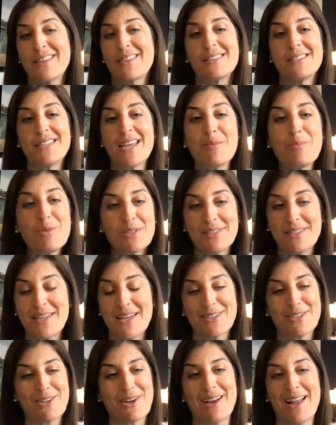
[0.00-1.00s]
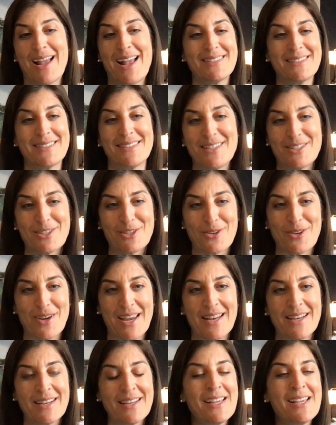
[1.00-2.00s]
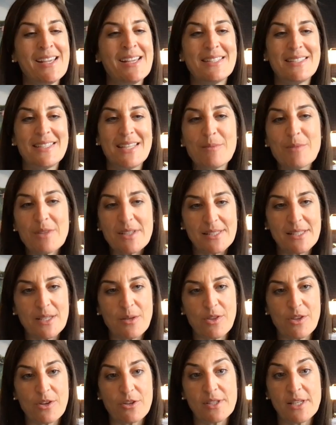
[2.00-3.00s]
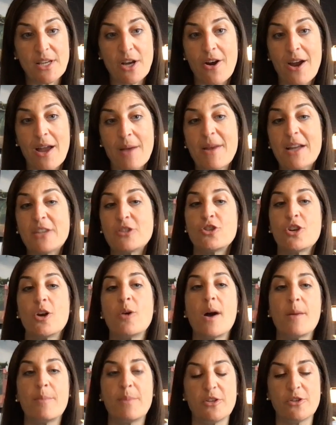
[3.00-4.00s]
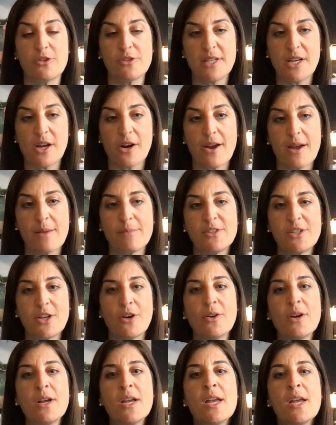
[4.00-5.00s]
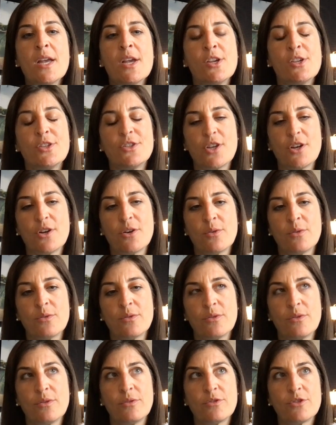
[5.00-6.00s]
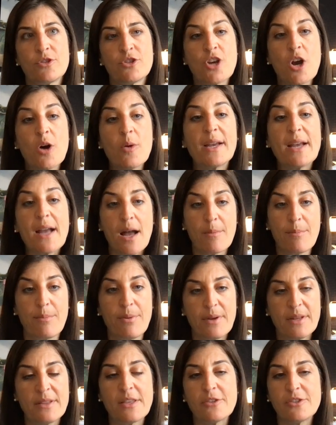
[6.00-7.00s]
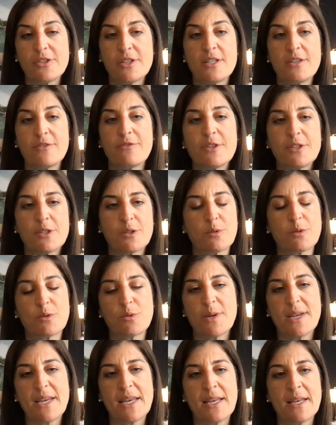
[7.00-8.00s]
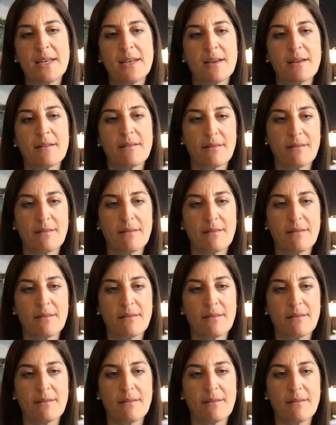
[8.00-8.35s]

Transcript: the table stakes are it has to integrate seamlessly with your CRM and show up in your CRM. So showing up, there's a difference between